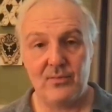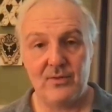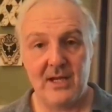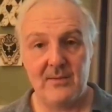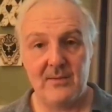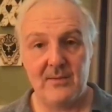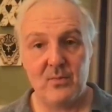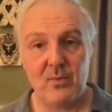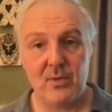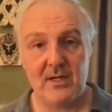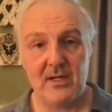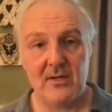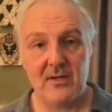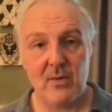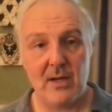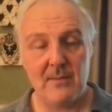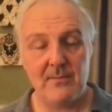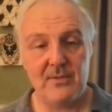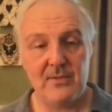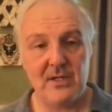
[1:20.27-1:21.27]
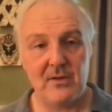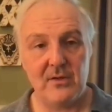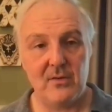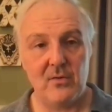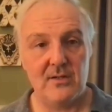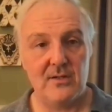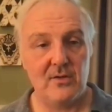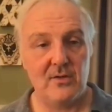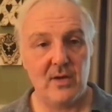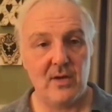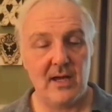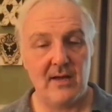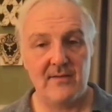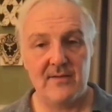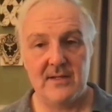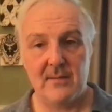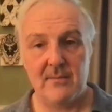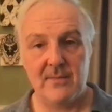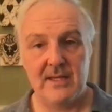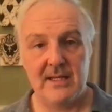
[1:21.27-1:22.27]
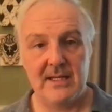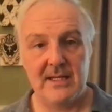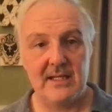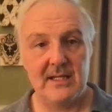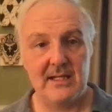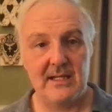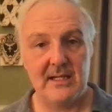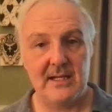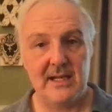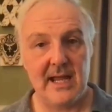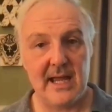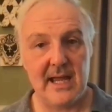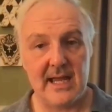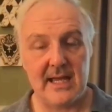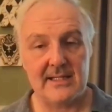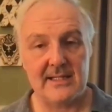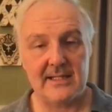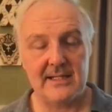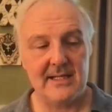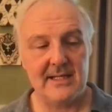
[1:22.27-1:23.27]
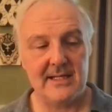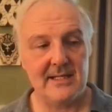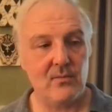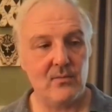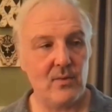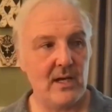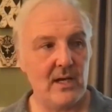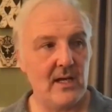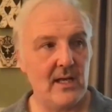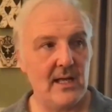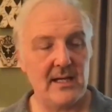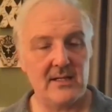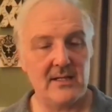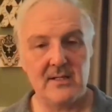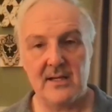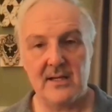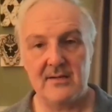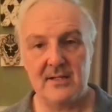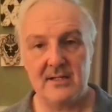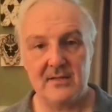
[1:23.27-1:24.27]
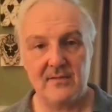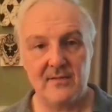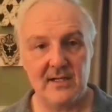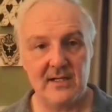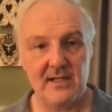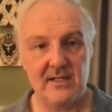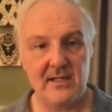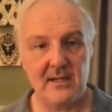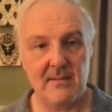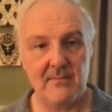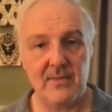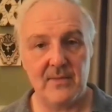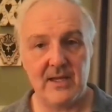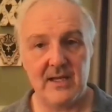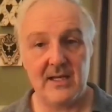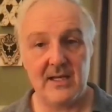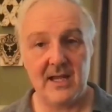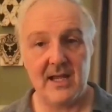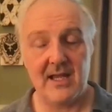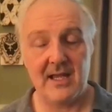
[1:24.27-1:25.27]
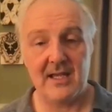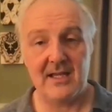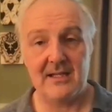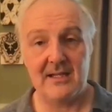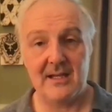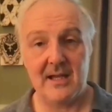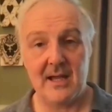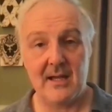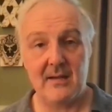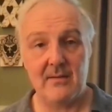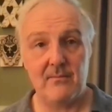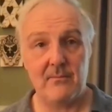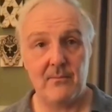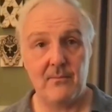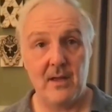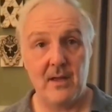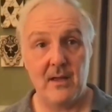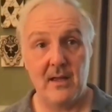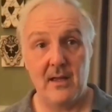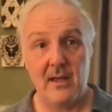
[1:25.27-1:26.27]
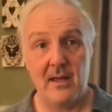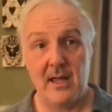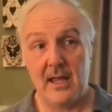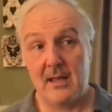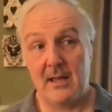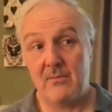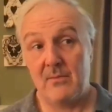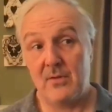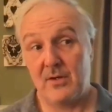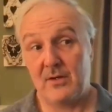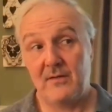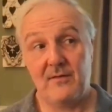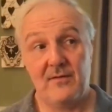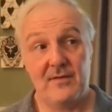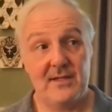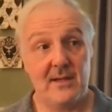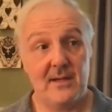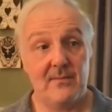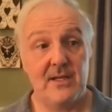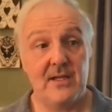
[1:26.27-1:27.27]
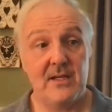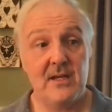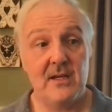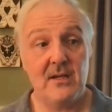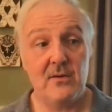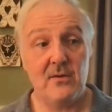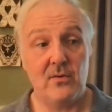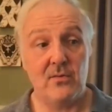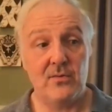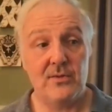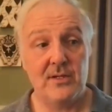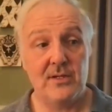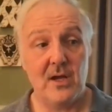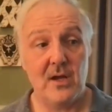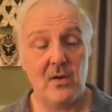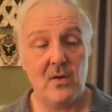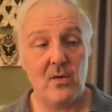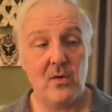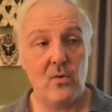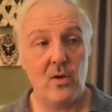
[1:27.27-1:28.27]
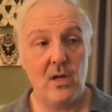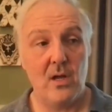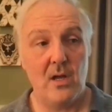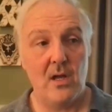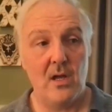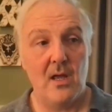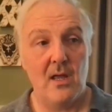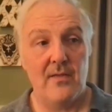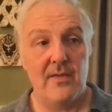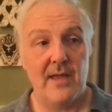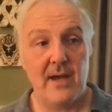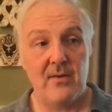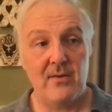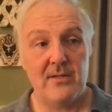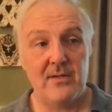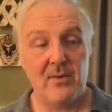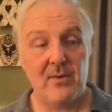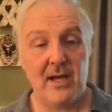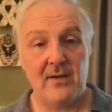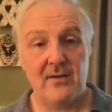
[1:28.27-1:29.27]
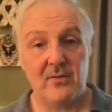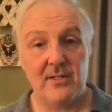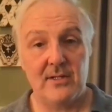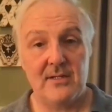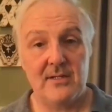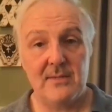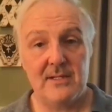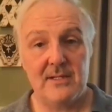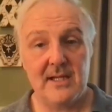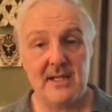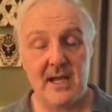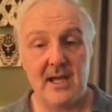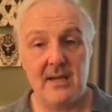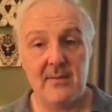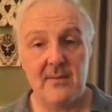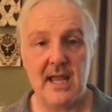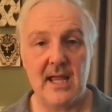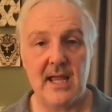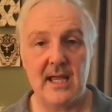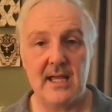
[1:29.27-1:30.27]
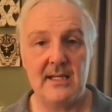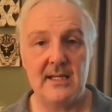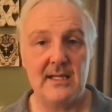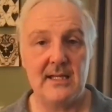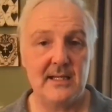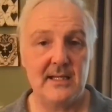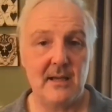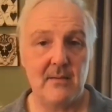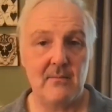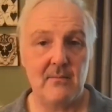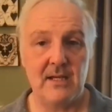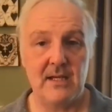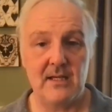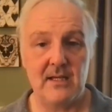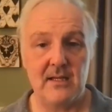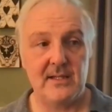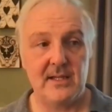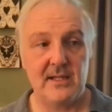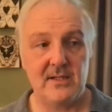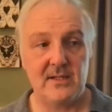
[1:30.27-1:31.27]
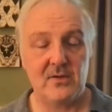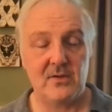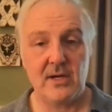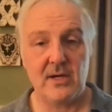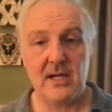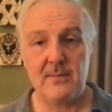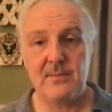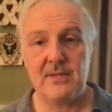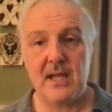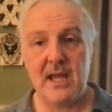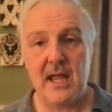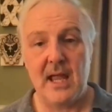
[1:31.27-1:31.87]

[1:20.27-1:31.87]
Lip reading: James, what are you up to? Do you have something next? And I said, well, actually, I just finished something and I am looking for something new. So that was around Christmas time, and he sent me the script.